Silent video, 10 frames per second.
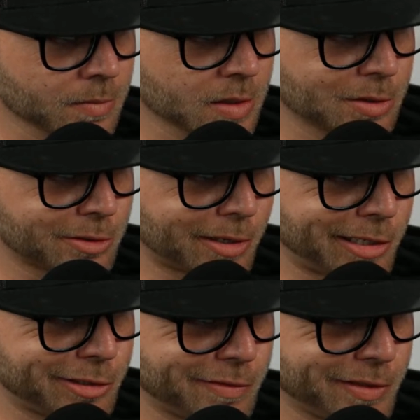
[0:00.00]
So
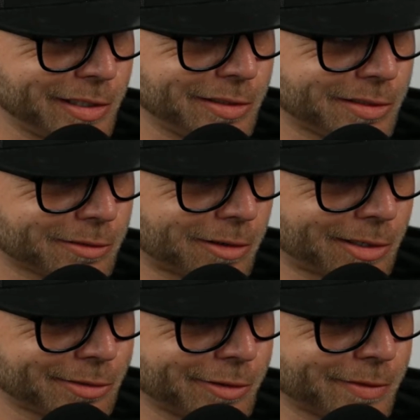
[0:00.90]
SUVs,
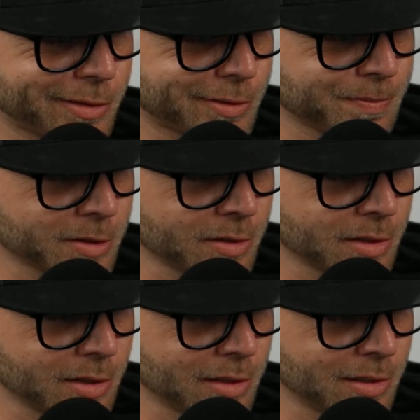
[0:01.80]
crossovers,
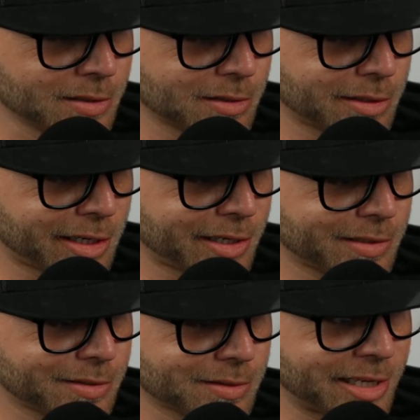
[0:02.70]

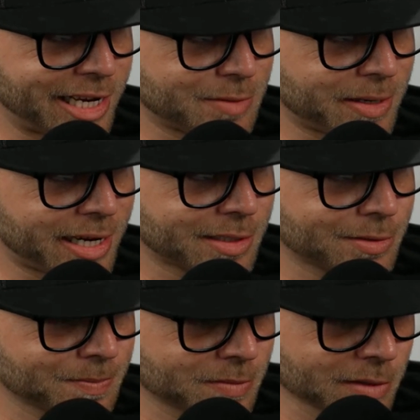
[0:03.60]
sedans, hatchbacks,
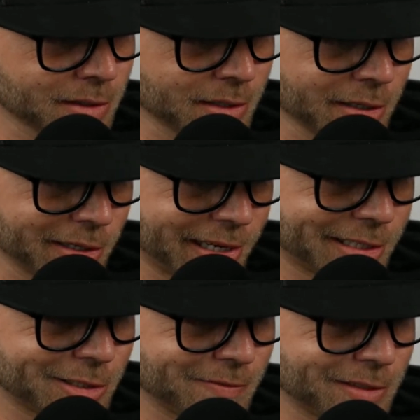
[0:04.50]

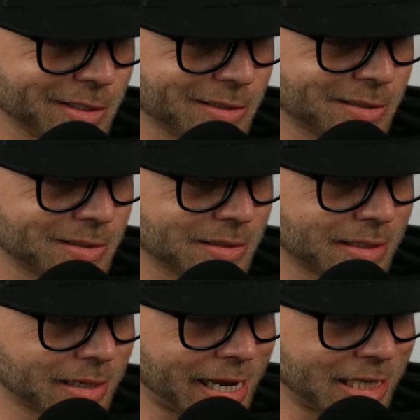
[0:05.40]
SUVs,
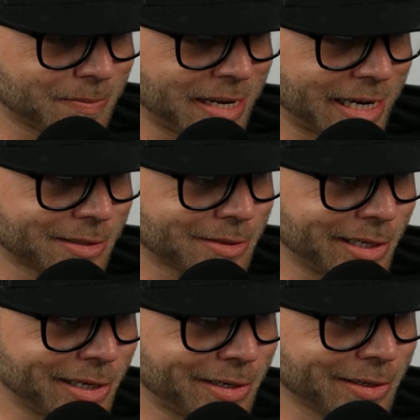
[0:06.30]
hatchback,
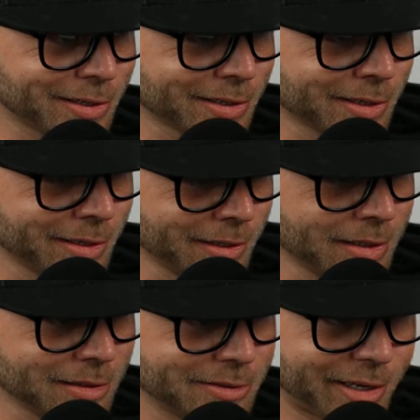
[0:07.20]
sedan,
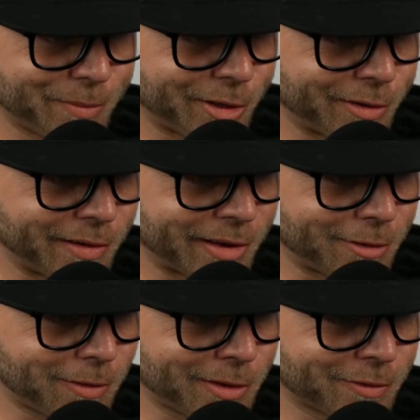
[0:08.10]
same thing. I've got
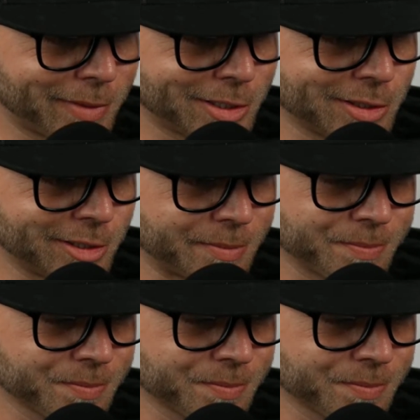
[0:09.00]
all the information here.